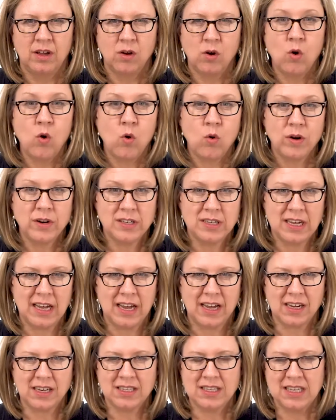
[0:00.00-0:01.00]

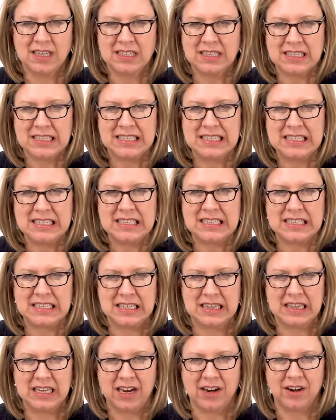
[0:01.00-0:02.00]
cortex that sits
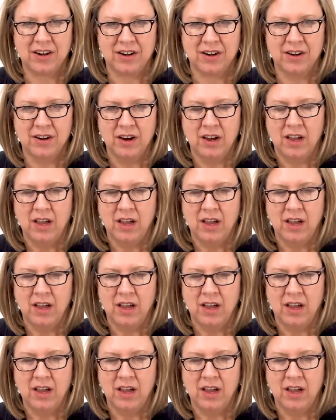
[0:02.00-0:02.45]
in there.